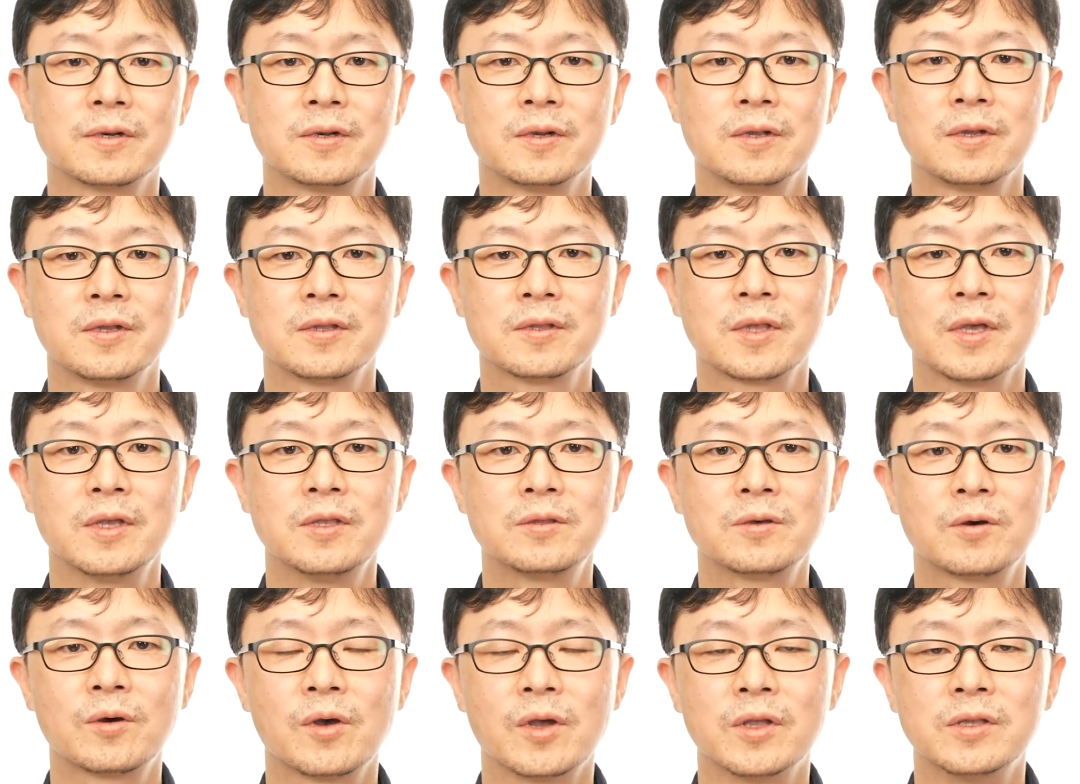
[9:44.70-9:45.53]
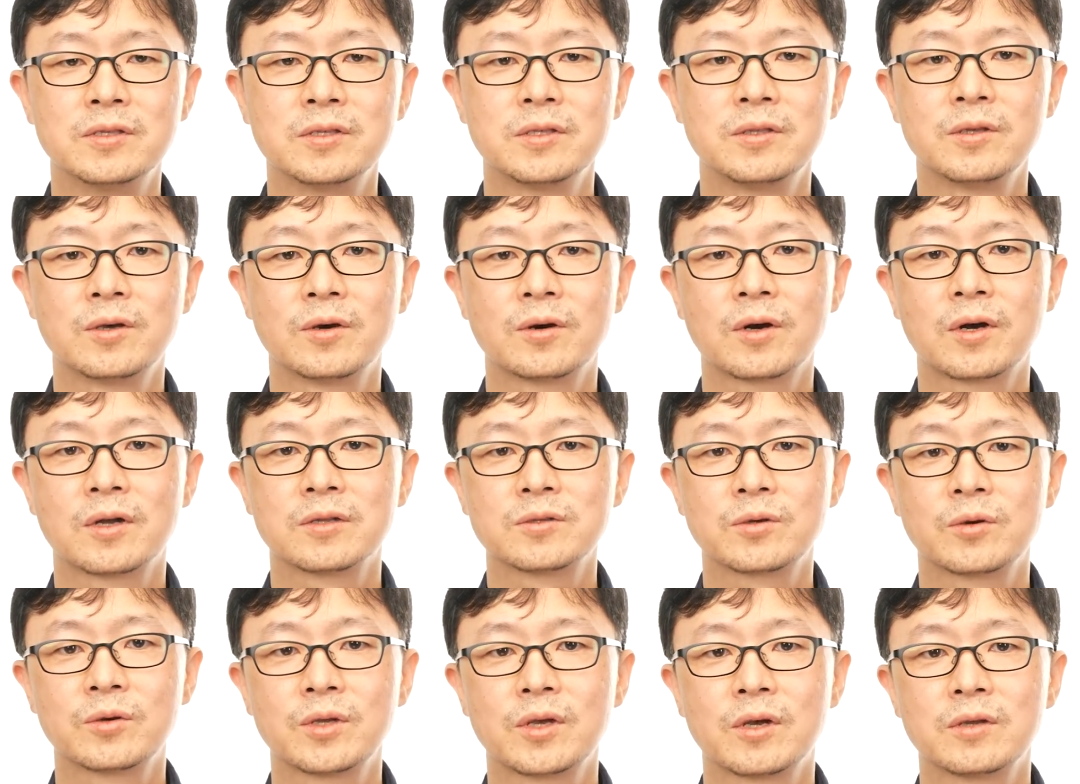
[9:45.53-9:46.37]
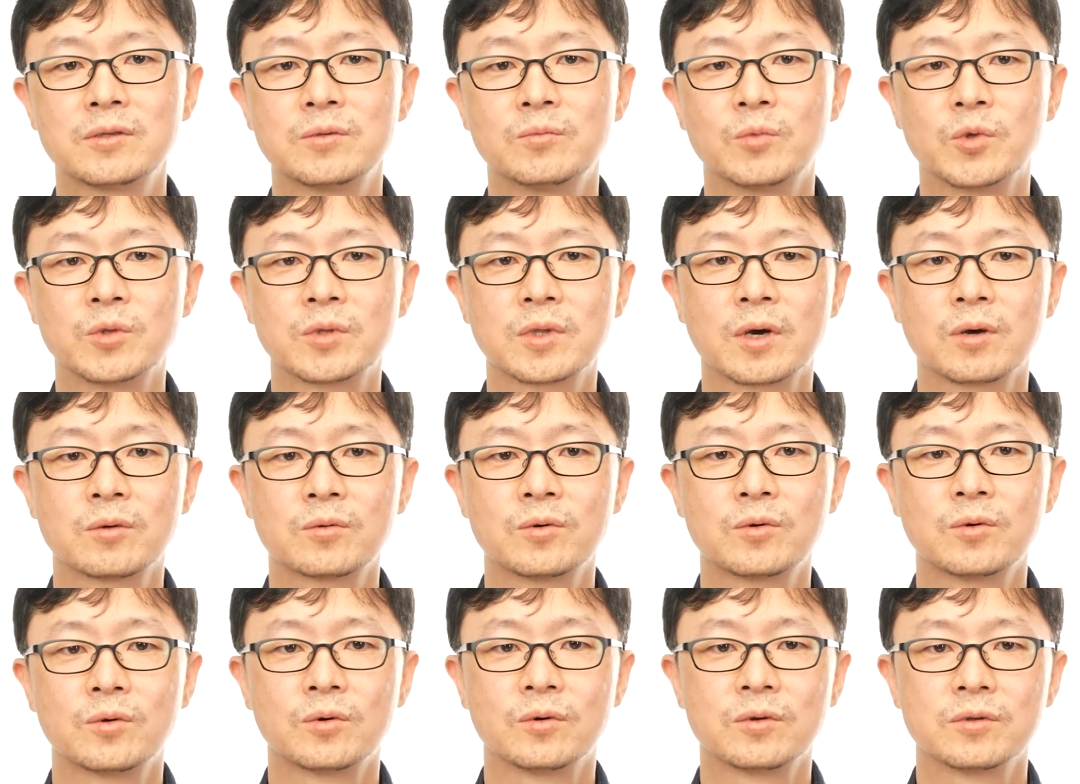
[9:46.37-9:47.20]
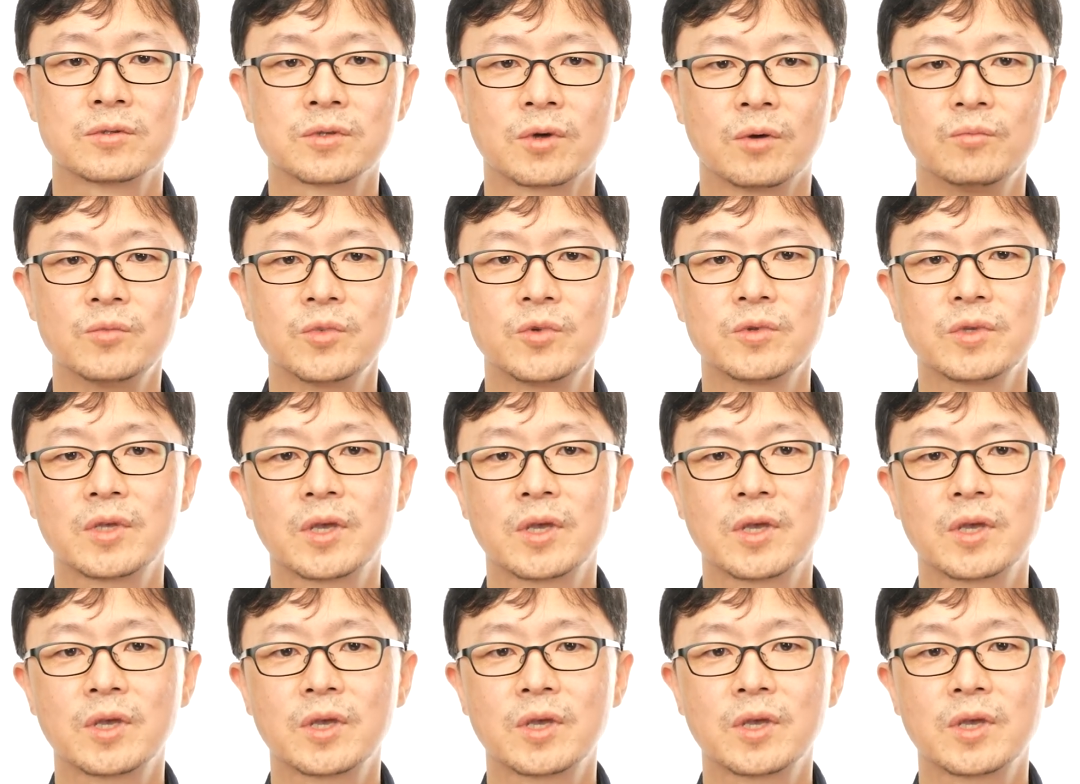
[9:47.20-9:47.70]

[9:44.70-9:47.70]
to treat delay logic as well.